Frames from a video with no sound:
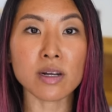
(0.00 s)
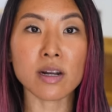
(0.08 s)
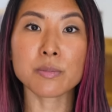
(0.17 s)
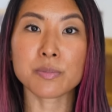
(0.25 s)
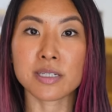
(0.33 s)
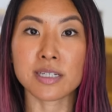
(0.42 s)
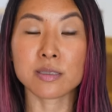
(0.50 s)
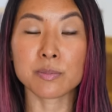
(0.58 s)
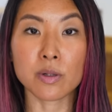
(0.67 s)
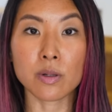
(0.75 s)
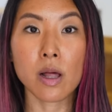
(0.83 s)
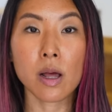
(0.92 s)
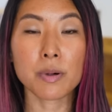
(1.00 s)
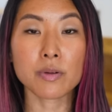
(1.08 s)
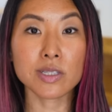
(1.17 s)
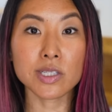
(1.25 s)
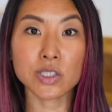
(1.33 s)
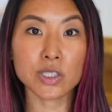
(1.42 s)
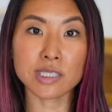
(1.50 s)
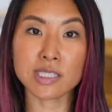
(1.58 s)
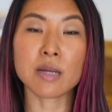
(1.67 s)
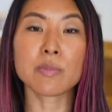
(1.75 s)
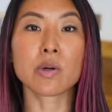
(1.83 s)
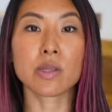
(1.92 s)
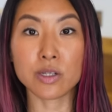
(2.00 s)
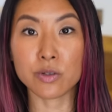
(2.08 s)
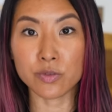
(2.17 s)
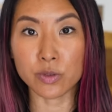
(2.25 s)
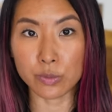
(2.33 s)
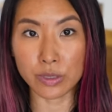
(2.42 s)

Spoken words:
unpredictable, but really shouldn't take more than a few